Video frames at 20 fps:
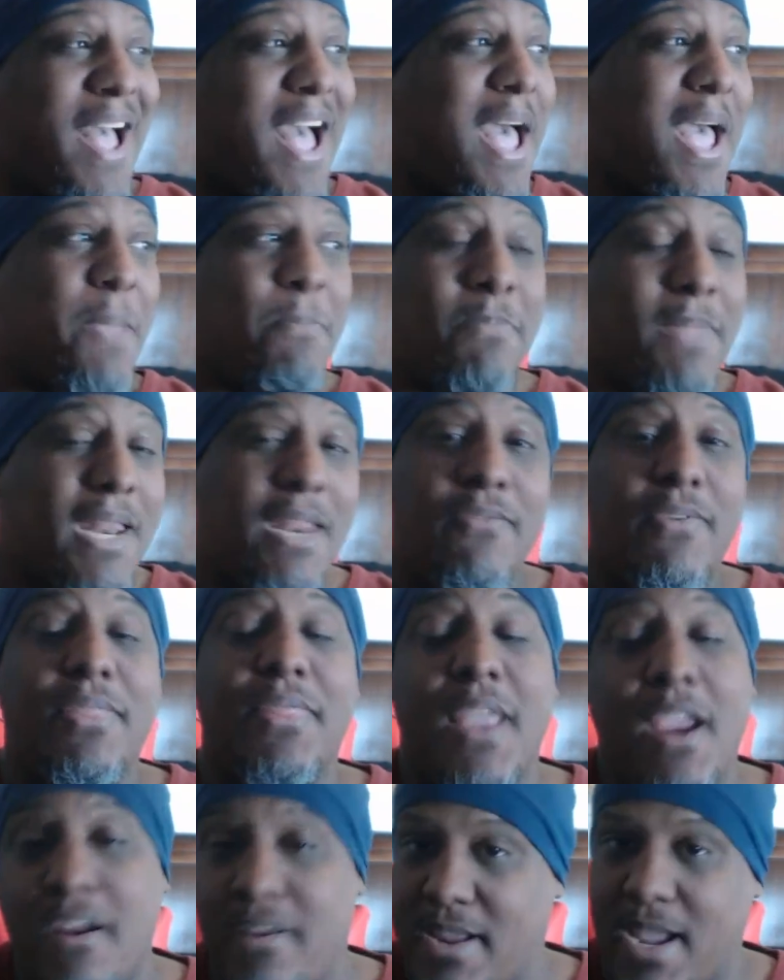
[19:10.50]
I'm not
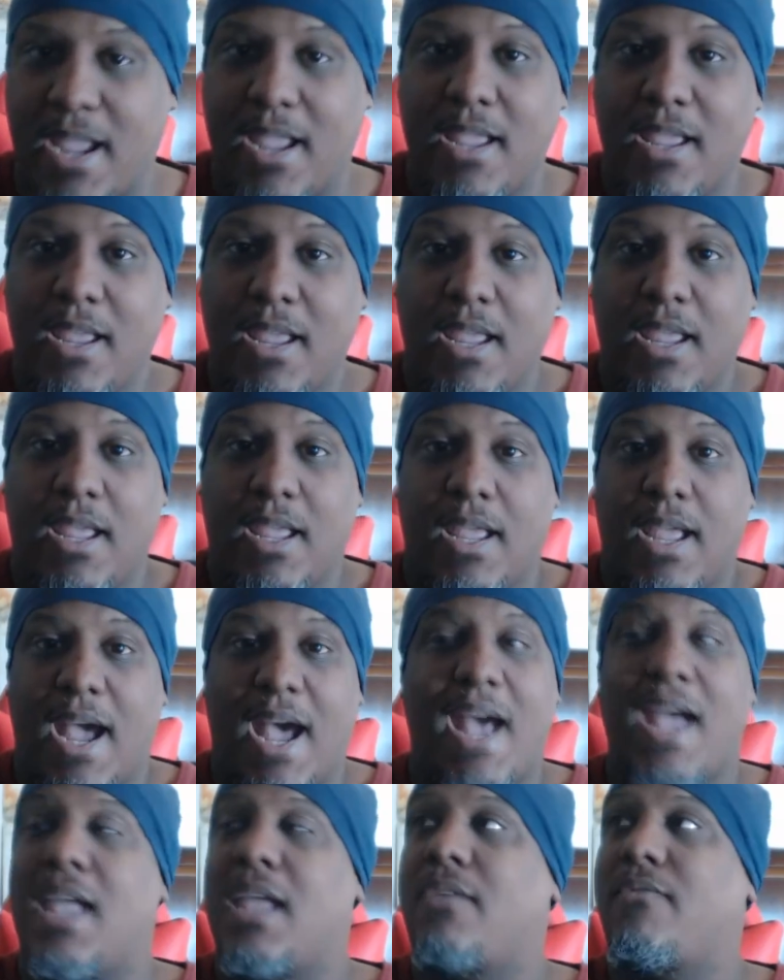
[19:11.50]
even there yet.
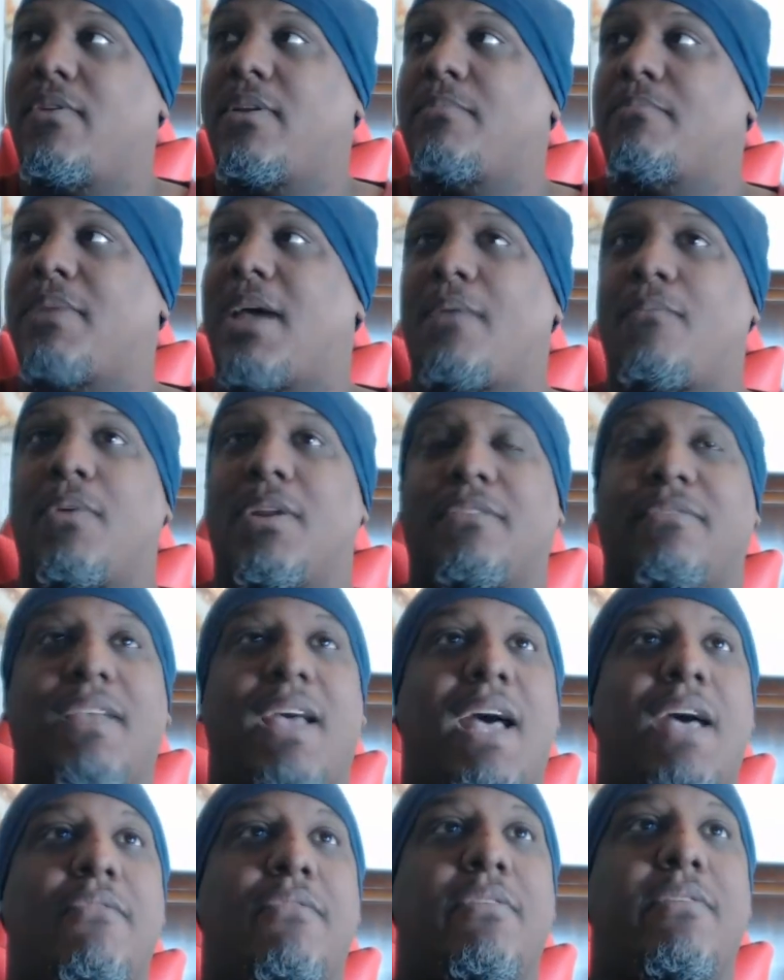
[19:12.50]
I want to
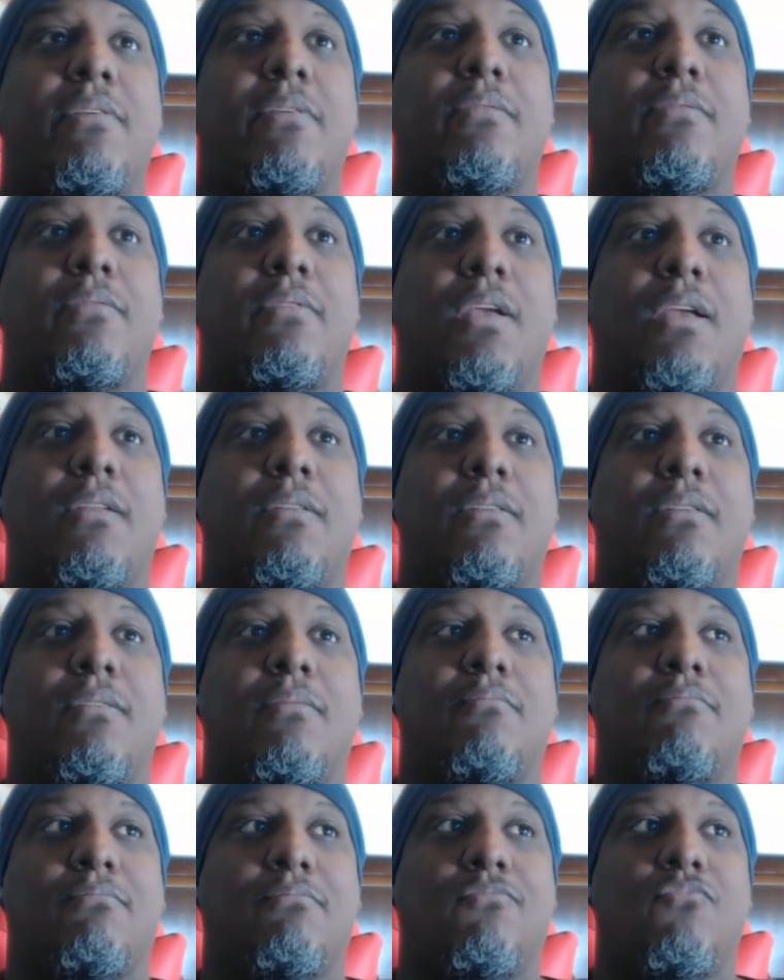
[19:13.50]
say I haven't even
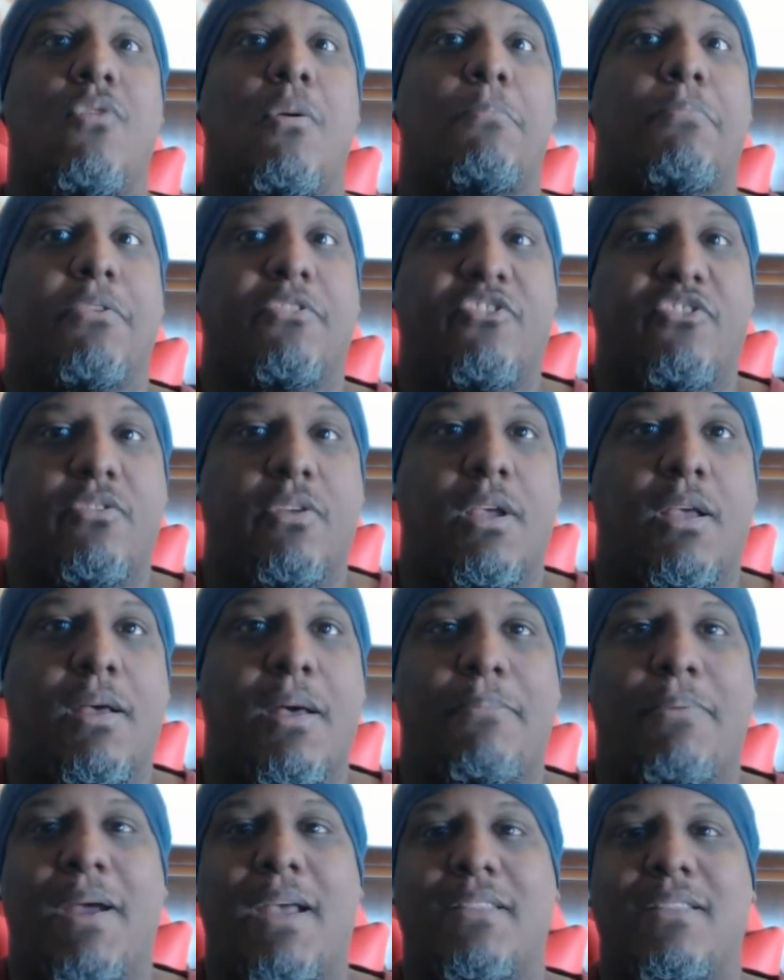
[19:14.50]
done 1%.
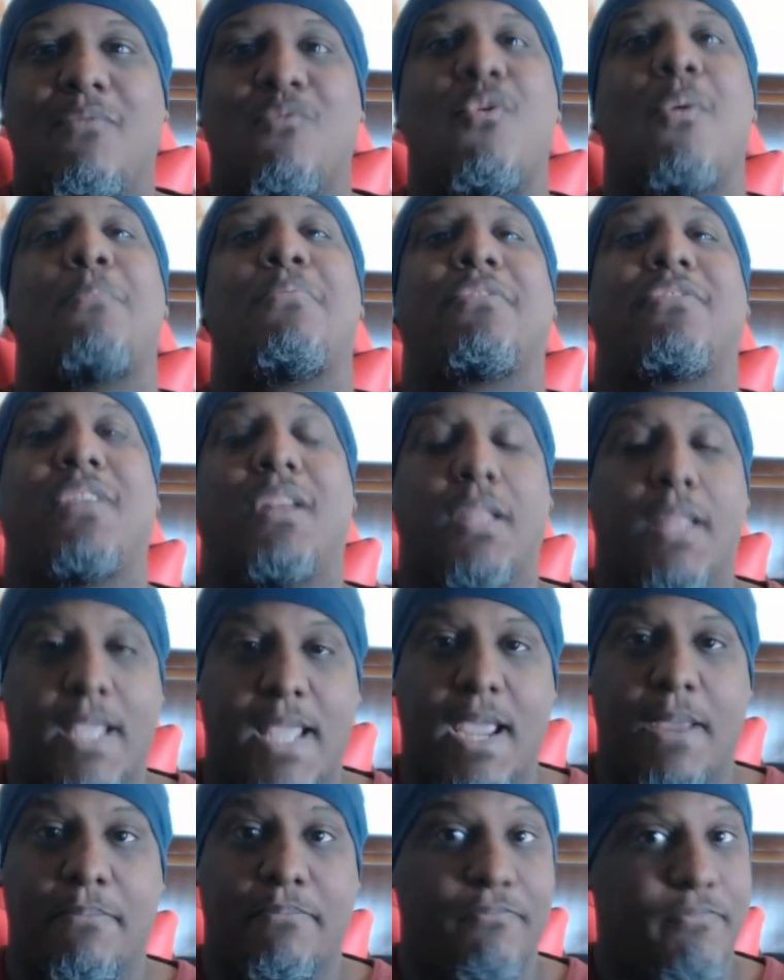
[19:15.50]
I've probably done 1% of
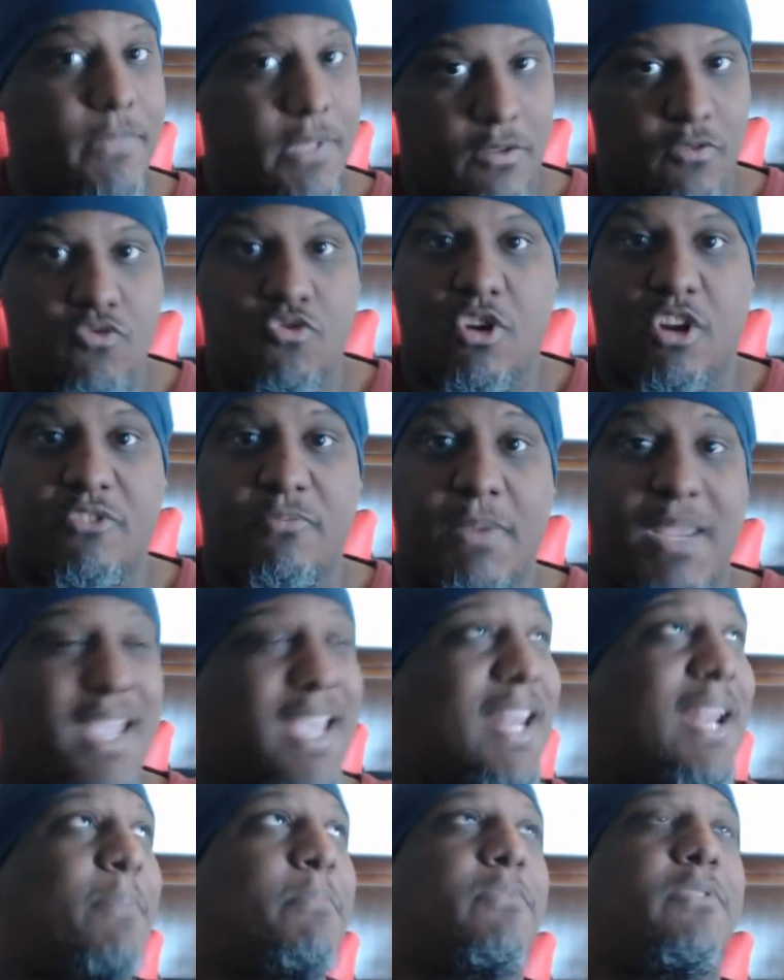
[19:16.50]
the game. Trust me,
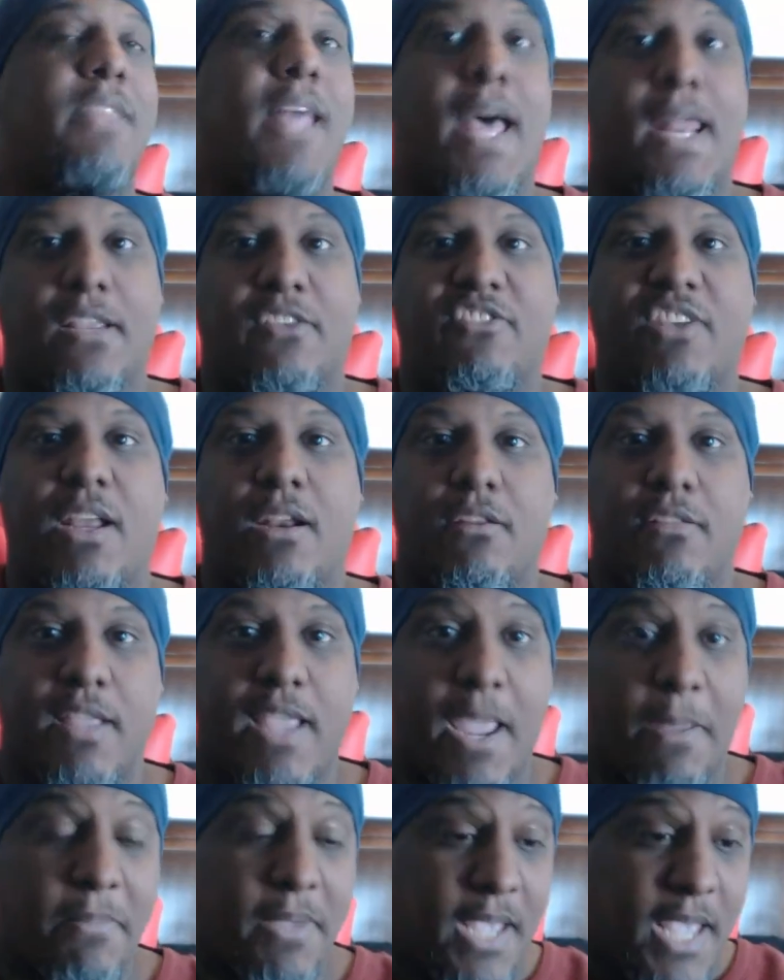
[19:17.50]
and I'm that excited of
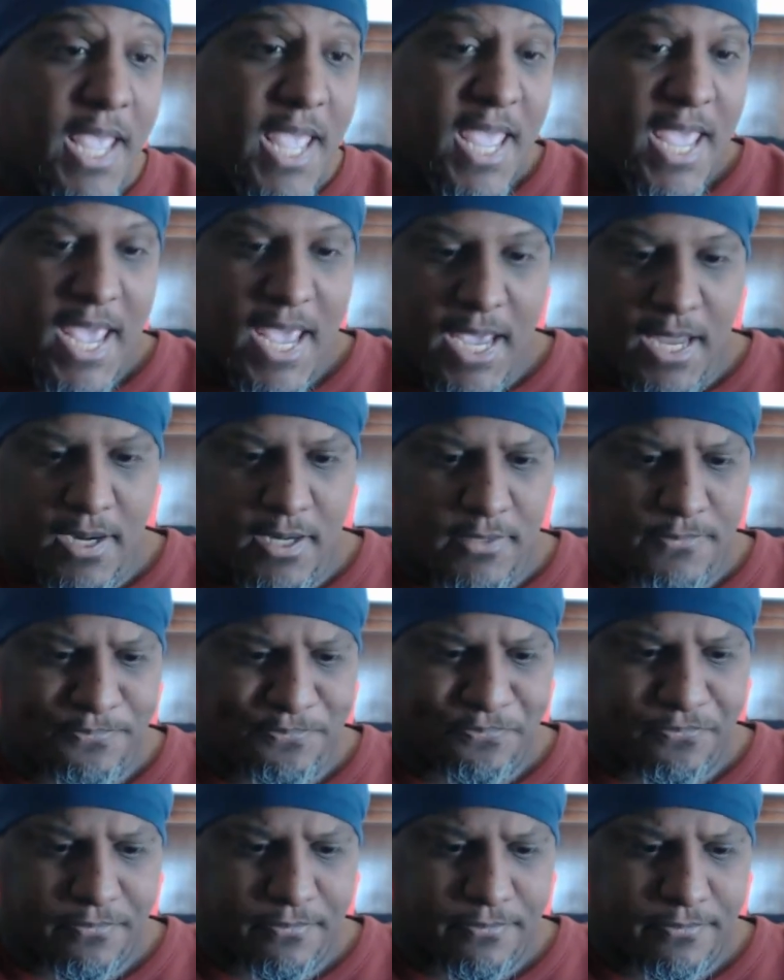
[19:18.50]
the game.
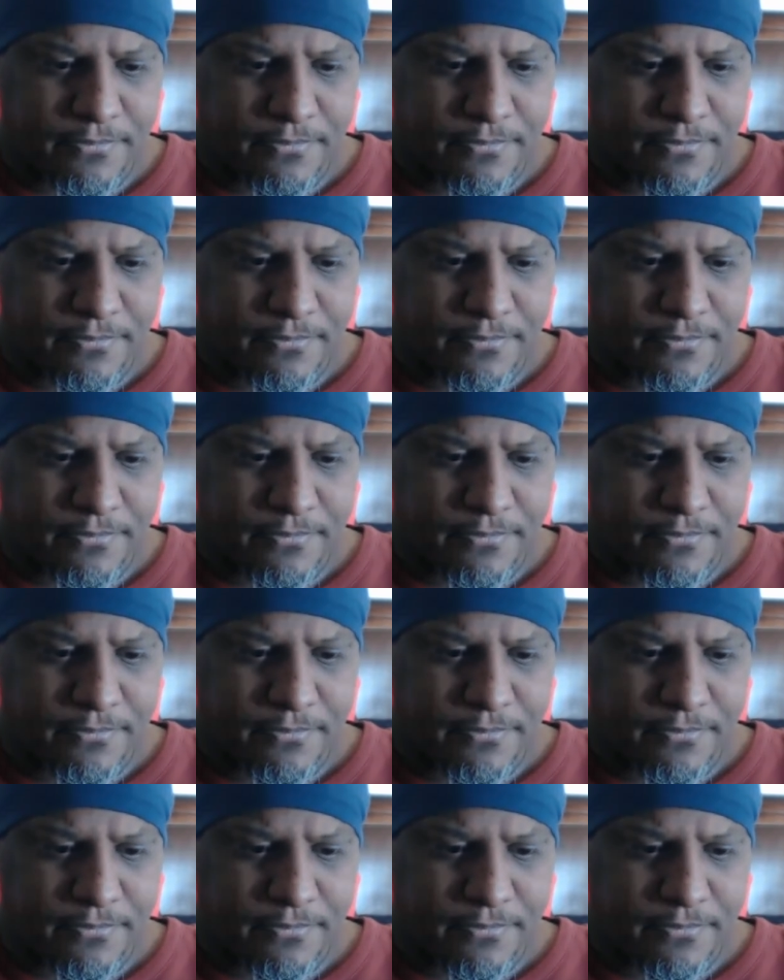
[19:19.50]
And